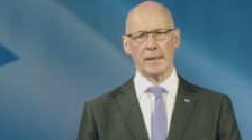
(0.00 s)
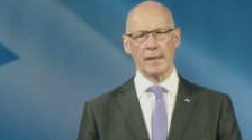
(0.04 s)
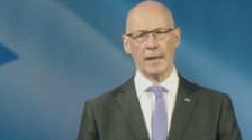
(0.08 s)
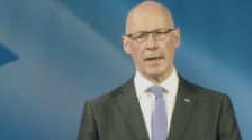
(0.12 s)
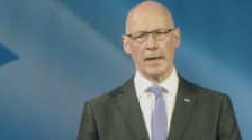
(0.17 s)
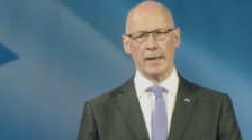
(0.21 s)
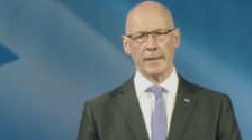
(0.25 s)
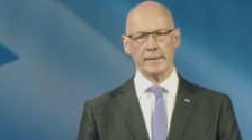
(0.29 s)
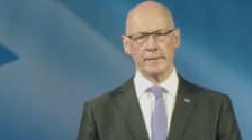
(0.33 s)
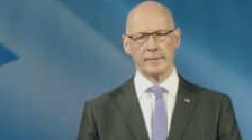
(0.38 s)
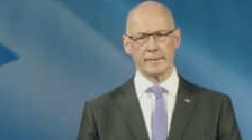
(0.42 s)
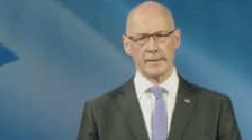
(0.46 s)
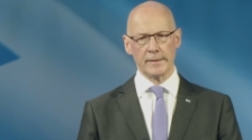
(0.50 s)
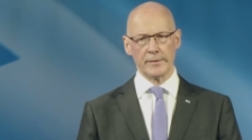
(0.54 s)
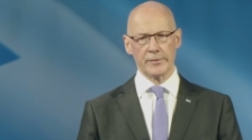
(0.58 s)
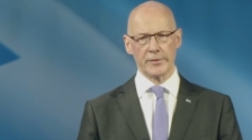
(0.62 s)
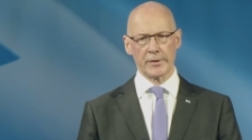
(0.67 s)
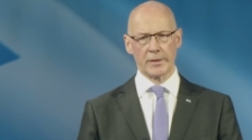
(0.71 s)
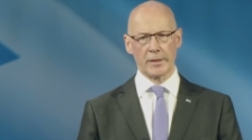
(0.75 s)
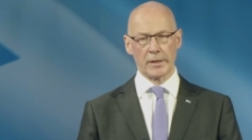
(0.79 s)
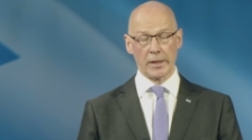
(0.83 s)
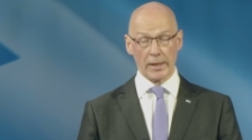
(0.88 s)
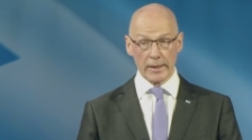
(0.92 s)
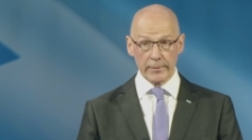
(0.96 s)
I think
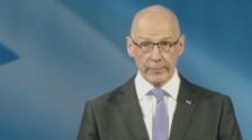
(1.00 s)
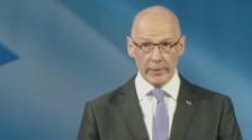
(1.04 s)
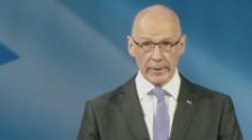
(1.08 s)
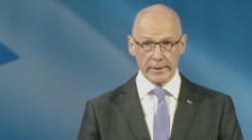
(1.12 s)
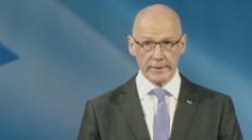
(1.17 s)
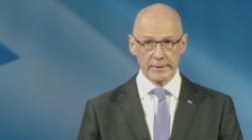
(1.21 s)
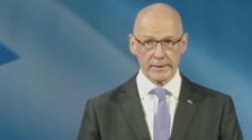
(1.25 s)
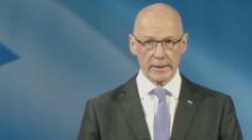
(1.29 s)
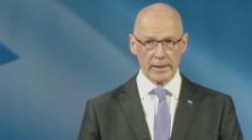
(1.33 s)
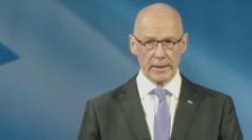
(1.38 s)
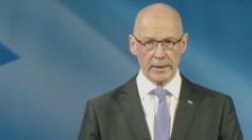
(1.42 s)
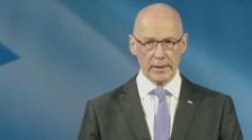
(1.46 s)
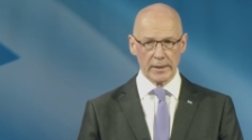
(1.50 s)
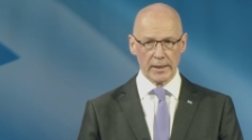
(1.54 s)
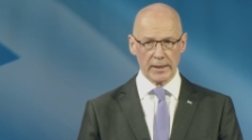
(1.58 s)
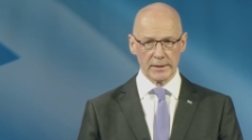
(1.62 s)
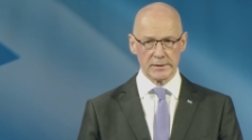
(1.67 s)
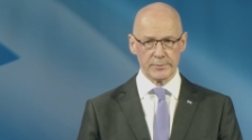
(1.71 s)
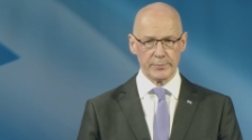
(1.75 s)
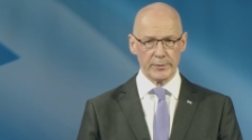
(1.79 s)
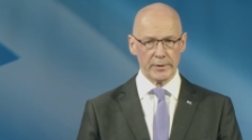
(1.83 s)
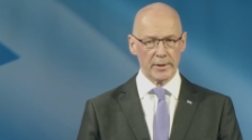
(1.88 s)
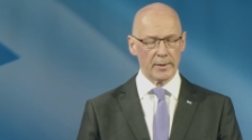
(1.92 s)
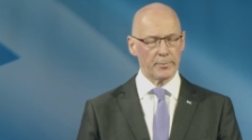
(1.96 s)
the climate
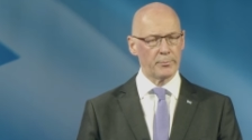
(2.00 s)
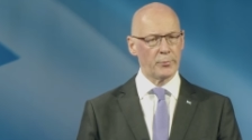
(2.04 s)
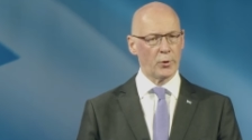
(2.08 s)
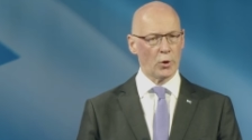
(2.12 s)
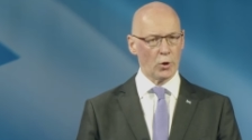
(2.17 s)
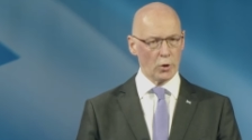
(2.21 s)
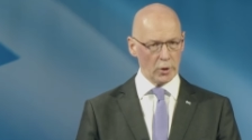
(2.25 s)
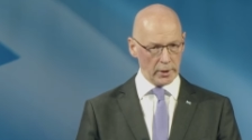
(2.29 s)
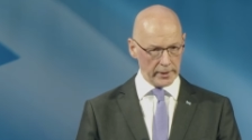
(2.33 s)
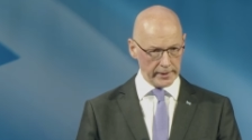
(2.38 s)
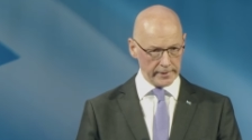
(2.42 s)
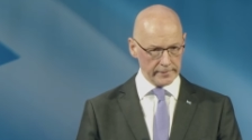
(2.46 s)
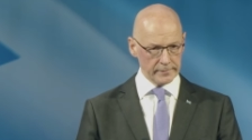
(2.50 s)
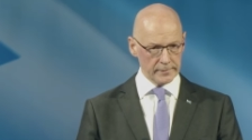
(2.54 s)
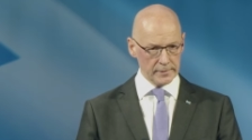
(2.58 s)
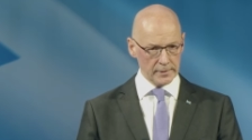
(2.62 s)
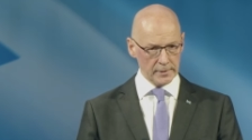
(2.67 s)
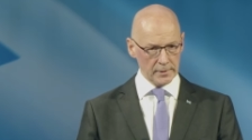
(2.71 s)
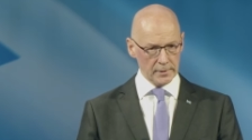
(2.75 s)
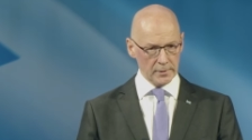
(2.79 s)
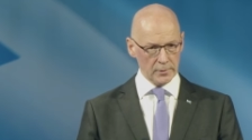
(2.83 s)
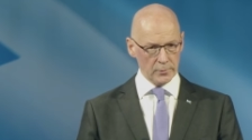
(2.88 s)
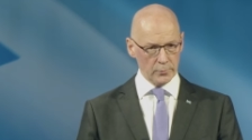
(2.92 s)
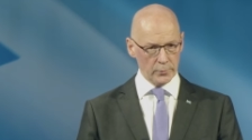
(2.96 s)
has been appalling
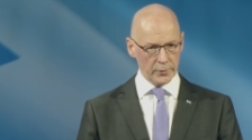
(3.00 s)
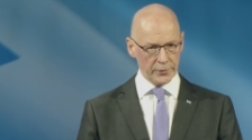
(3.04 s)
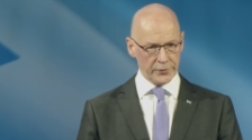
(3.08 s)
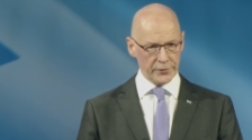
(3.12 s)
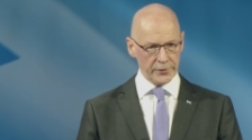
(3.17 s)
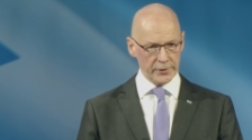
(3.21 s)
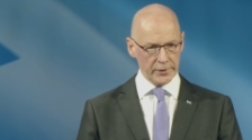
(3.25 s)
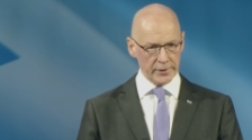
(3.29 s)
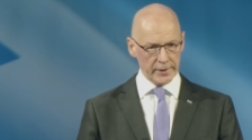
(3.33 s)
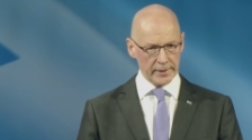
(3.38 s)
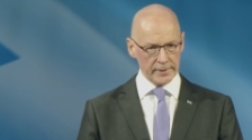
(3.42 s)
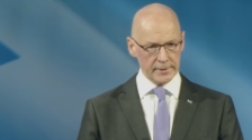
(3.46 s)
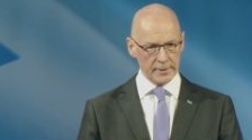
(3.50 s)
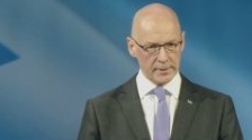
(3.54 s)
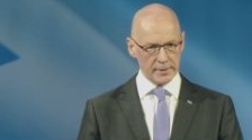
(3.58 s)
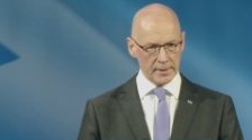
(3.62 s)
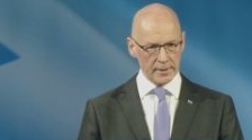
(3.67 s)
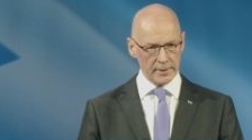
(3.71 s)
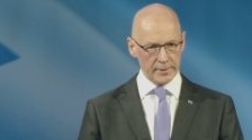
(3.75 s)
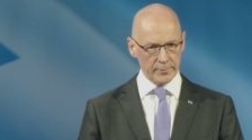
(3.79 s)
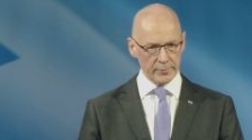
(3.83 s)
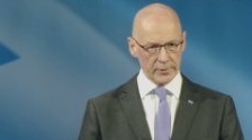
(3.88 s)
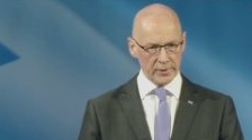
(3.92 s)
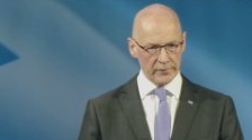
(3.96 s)
with the United
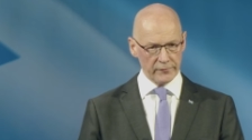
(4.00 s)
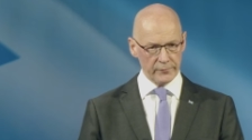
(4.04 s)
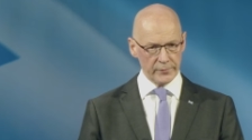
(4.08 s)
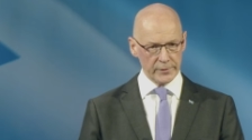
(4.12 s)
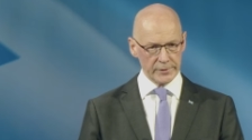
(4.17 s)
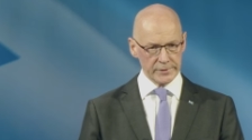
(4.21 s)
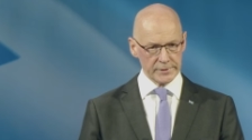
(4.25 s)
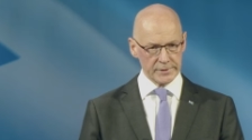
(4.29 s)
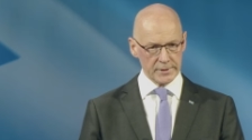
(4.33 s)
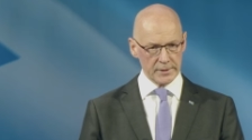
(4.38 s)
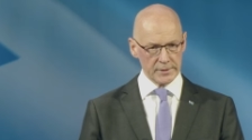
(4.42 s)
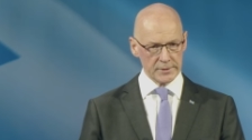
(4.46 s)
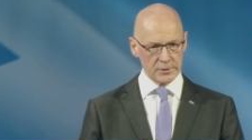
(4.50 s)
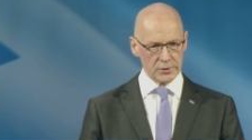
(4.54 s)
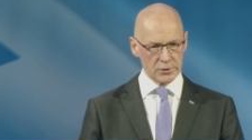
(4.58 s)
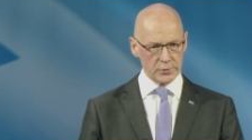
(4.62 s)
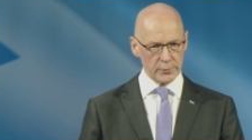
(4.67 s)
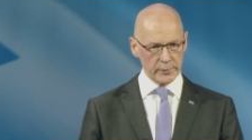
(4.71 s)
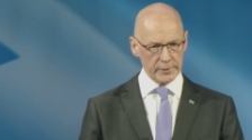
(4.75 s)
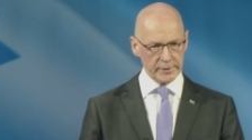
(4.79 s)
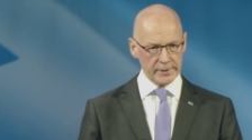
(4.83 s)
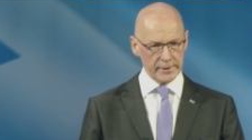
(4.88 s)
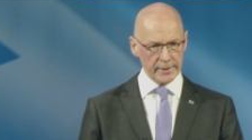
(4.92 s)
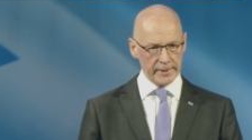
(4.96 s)
Kingdom government since
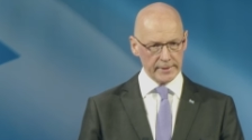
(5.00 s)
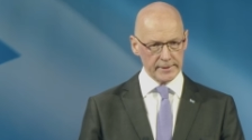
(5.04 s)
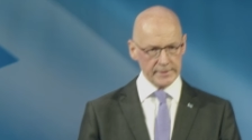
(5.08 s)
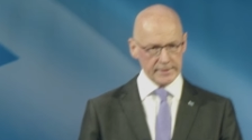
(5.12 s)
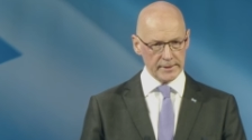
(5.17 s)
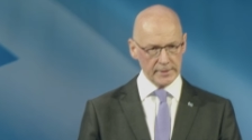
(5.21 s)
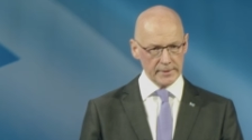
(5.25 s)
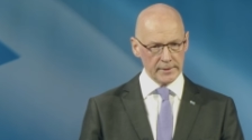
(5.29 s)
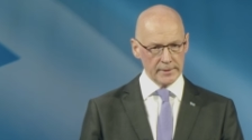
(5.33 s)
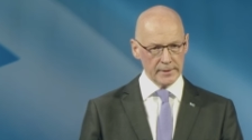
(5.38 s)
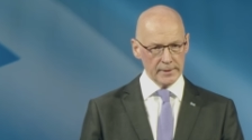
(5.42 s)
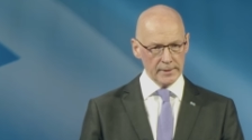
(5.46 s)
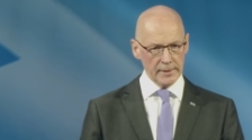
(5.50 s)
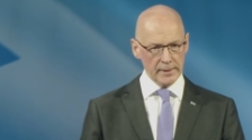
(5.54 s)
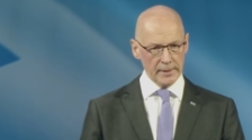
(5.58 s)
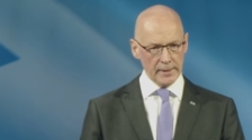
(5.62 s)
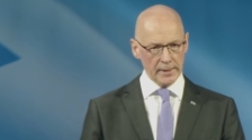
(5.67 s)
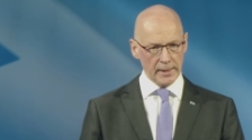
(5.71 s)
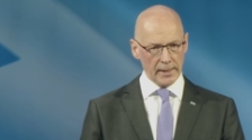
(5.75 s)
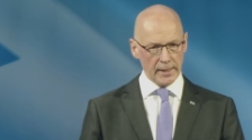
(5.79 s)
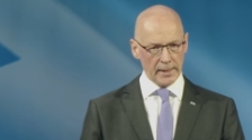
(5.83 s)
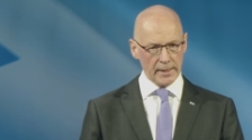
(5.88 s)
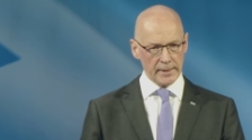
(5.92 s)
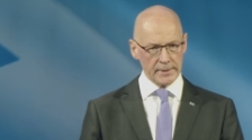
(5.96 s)
2019,
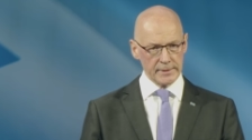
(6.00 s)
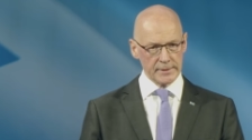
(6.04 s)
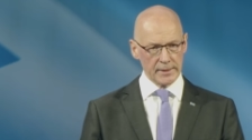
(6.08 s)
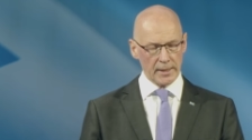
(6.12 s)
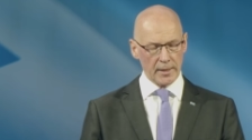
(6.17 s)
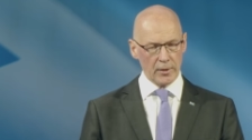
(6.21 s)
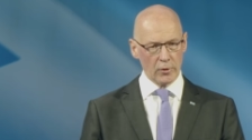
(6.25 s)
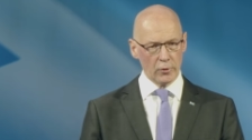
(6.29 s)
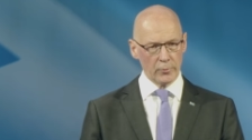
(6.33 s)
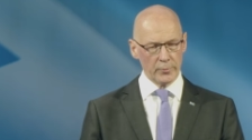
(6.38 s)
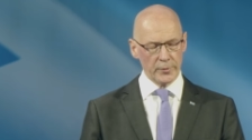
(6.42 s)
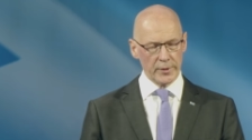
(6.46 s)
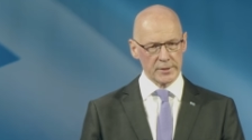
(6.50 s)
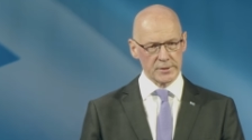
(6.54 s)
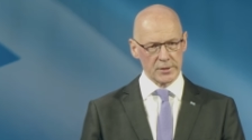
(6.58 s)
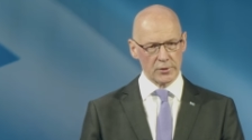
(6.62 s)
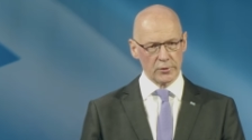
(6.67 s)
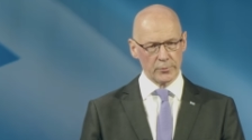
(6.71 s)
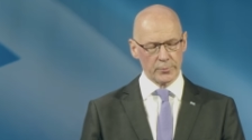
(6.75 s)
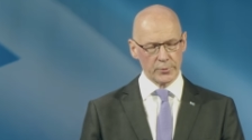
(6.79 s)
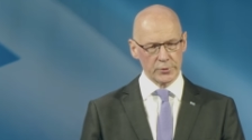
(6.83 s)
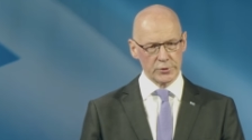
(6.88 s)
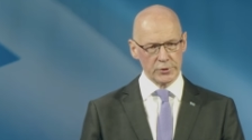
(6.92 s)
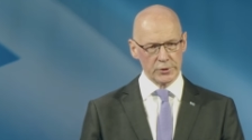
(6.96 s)
and I hope there is an
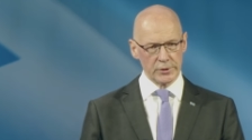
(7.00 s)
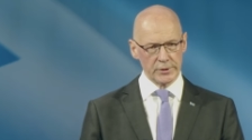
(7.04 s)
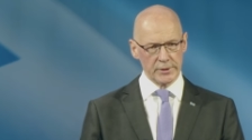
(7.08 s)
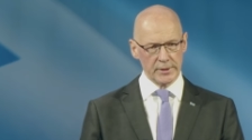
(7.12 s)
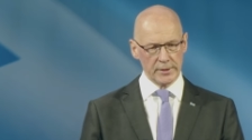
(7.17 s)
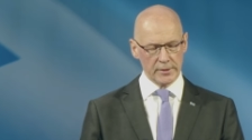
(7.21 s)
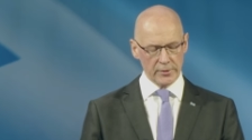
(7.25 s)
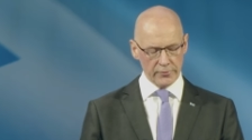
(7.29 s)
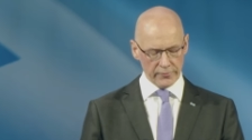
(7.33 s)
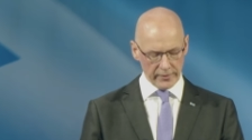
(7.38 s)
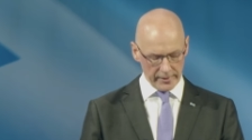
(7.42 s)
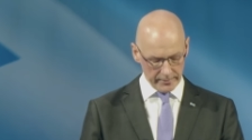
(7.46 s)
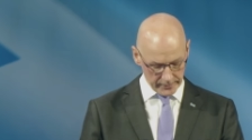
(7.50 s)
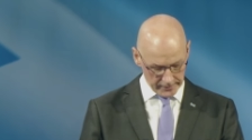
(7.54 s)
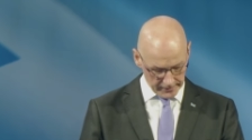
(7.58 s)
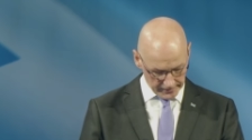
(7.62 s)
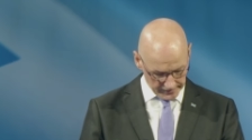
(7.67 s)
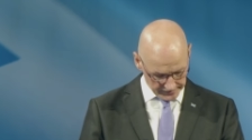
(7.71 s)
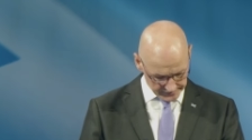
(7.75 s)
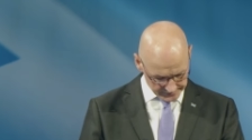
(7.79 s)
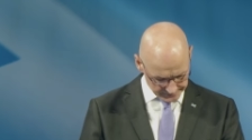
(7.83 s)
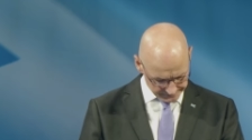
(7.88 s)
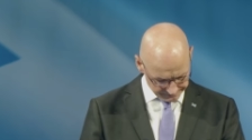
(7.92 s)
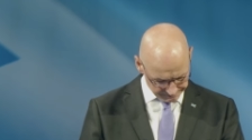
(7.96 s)
opportunity to remedy
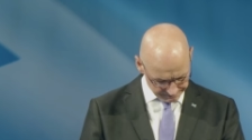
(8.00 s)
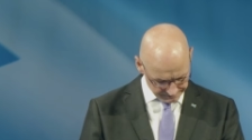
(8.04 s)
that.